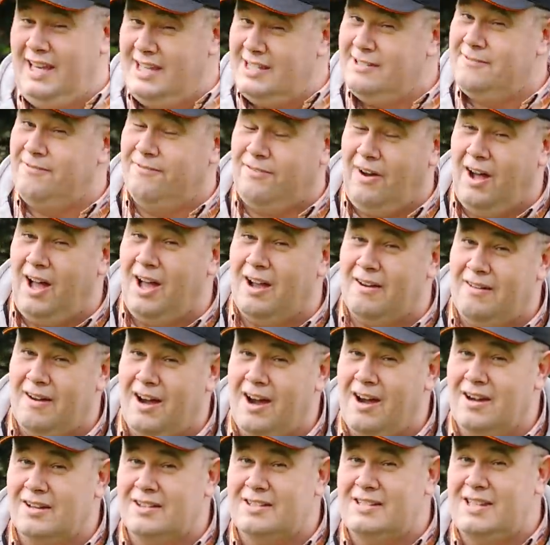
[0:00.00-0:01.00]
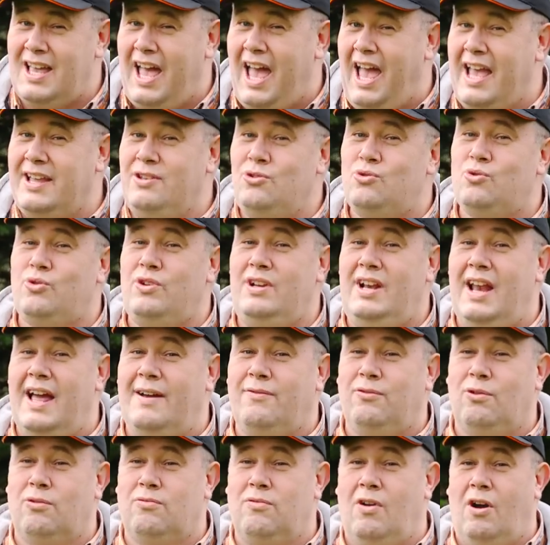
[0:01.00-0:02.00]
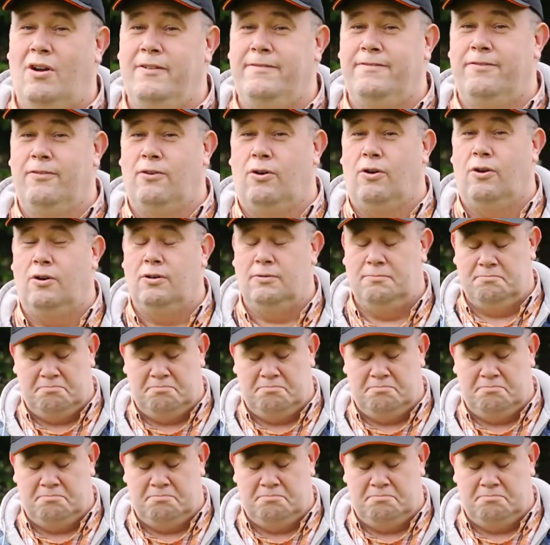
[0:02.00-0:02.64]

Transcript: It's Weihrauch's entry-level rifle.